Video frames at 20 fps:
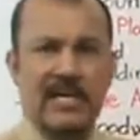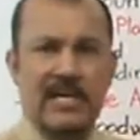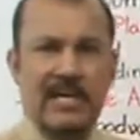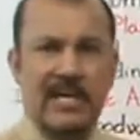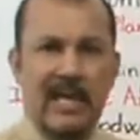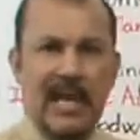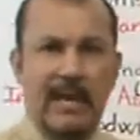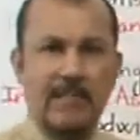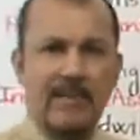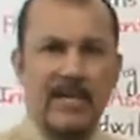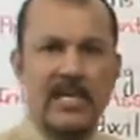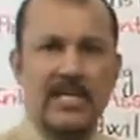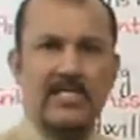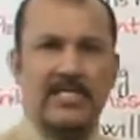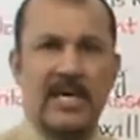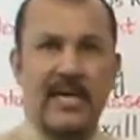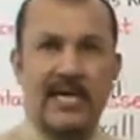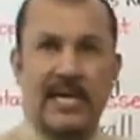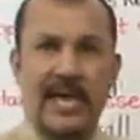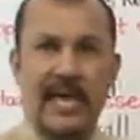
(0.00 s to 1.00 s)

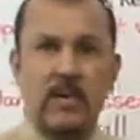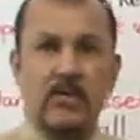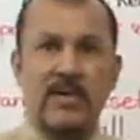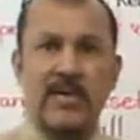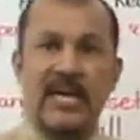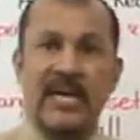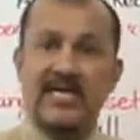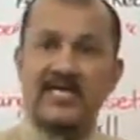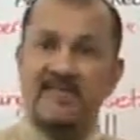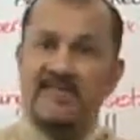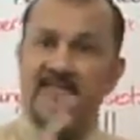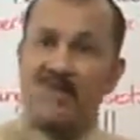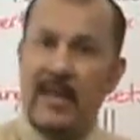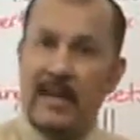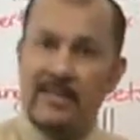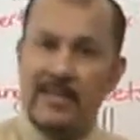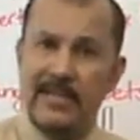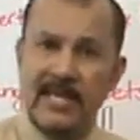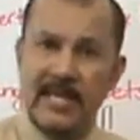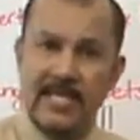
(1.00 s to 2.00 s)
liabilities, and equity as
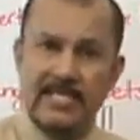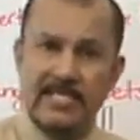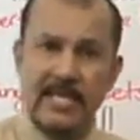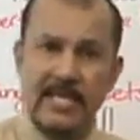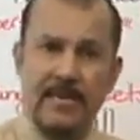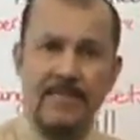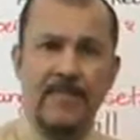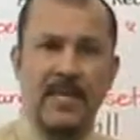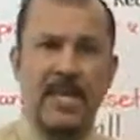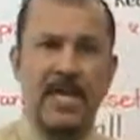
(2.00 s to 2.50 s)
families.